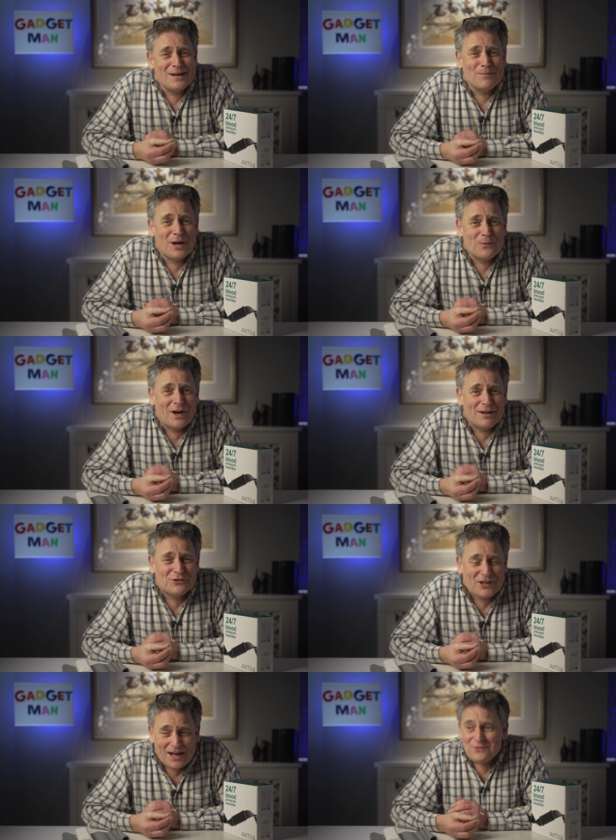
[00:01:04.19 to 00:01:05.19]
hear my wife
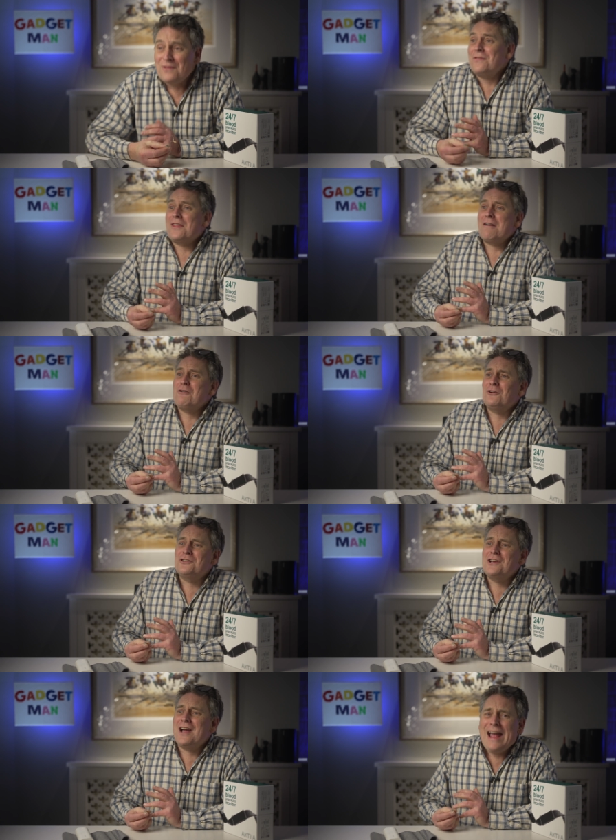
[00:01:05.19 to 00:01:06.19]
shout, They're
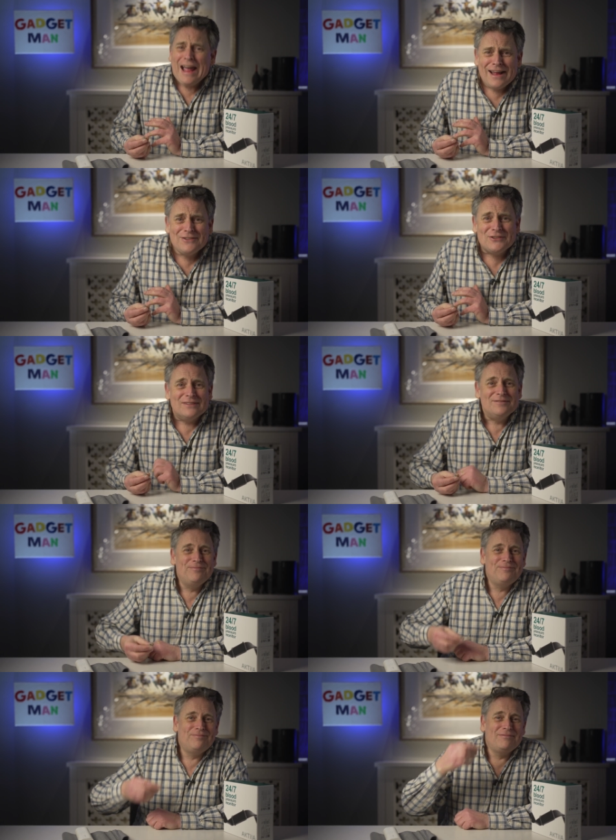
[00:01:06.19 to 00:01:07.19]
on your head!
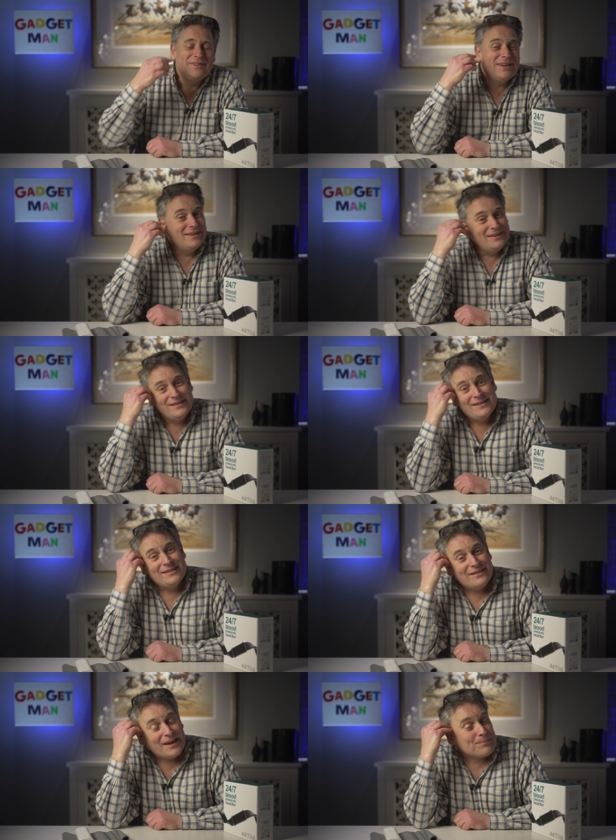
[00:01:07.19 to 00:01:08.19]

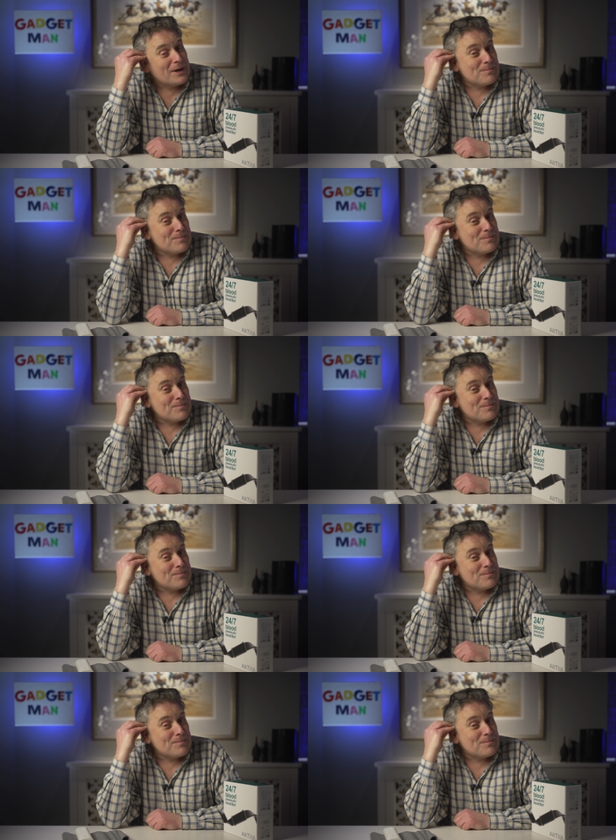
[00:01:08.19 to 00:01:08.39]
Then my